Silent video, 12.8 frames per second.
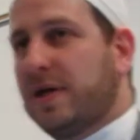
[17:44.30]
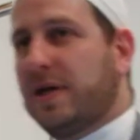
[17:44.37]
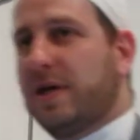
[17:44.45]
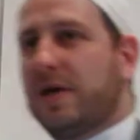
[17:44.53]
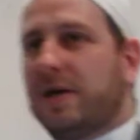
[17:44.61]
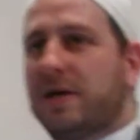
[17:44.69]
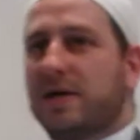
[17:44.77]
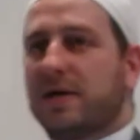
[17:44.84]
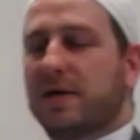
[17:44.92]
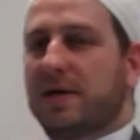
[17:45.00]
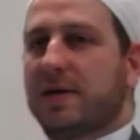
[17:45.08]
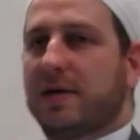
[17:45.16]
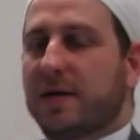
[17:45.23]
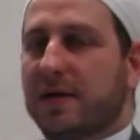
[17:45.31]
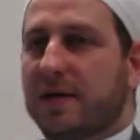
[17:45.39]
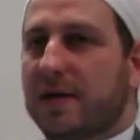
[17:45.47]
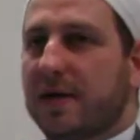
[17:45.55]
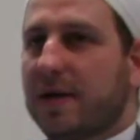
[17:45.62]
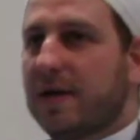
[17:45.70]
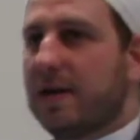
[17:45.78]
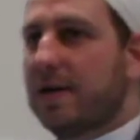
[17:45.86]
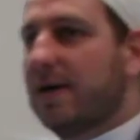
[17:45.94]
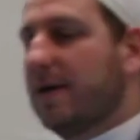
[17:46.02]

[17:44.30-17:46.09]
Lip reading: (silence)